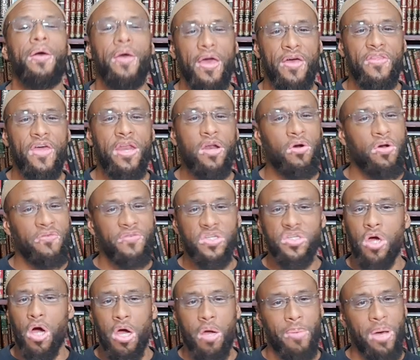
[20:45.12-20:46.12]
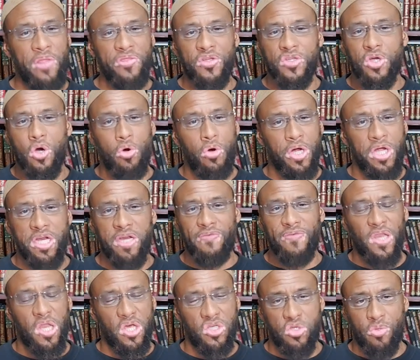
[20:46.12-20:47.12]
And they don't even talk about the tawheed of
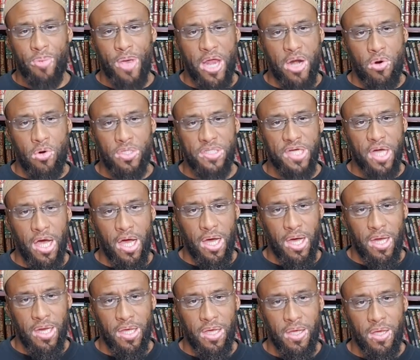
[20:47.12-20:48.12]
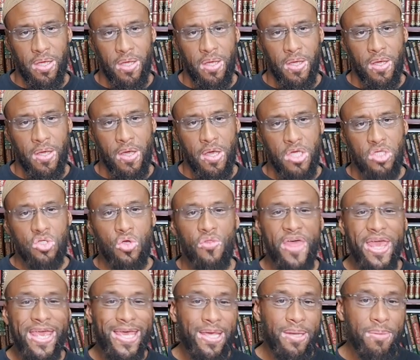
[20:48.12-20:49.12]
Allah subhanahu wa ta'ala so
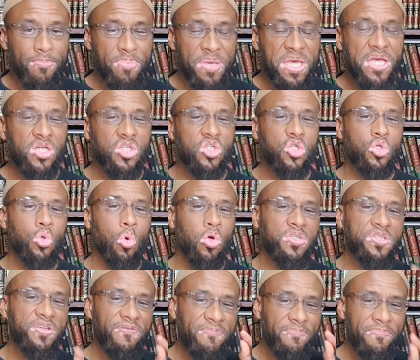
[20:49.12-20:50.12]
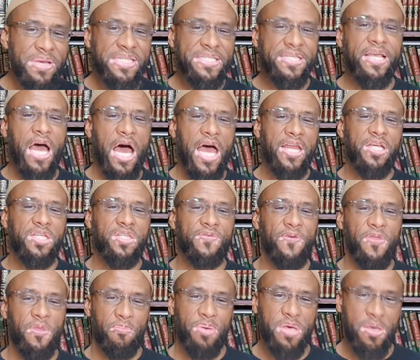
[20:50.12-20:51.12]
they can be a source of misguidance
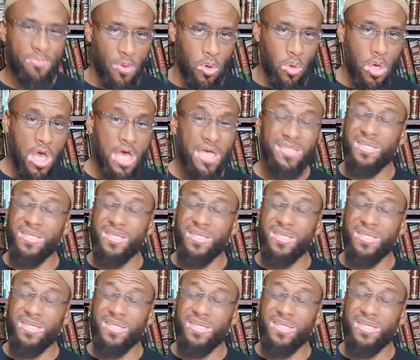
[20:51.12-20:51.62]
for the people.